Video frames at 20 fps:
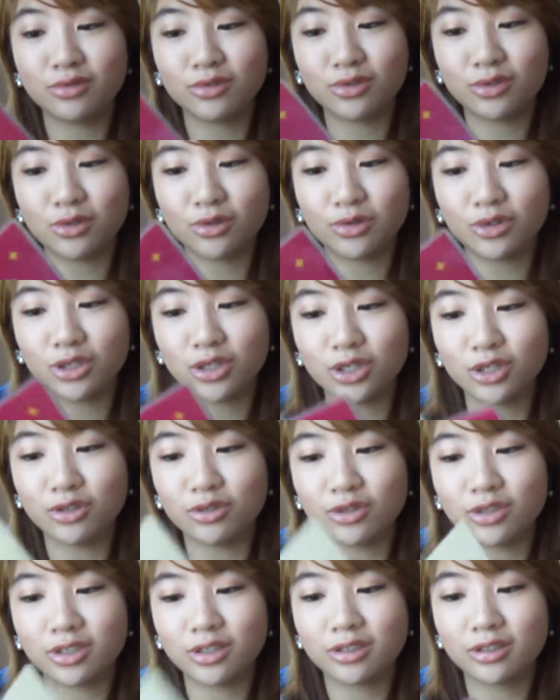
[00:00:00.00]
So
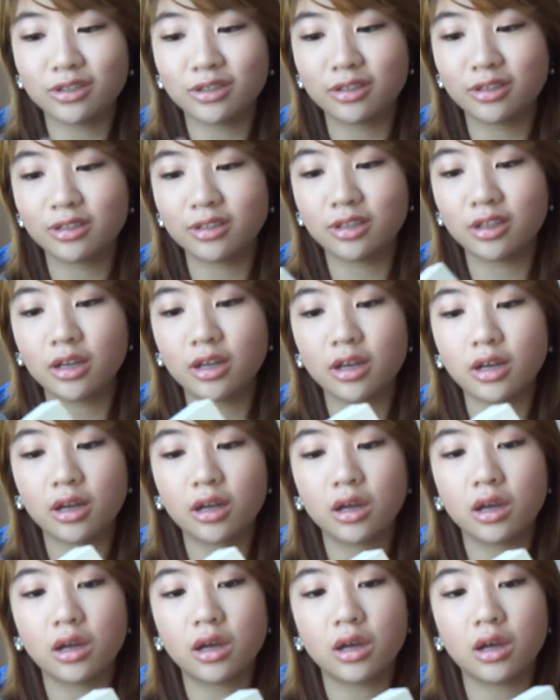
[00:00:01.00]
cute.
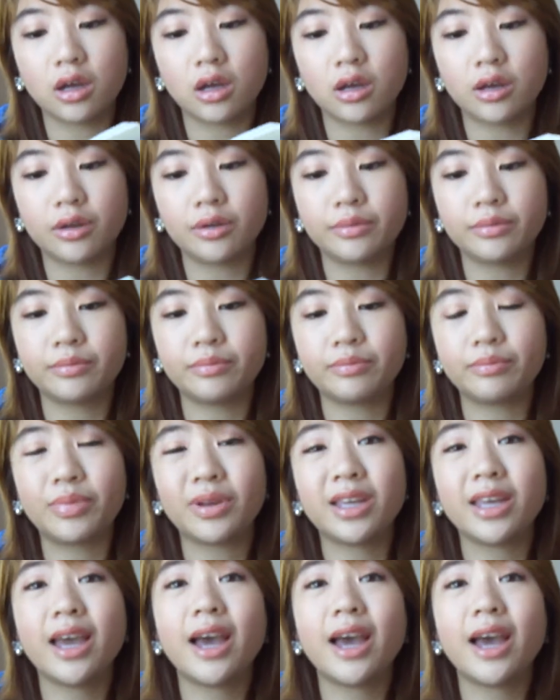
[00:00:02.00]
Um, but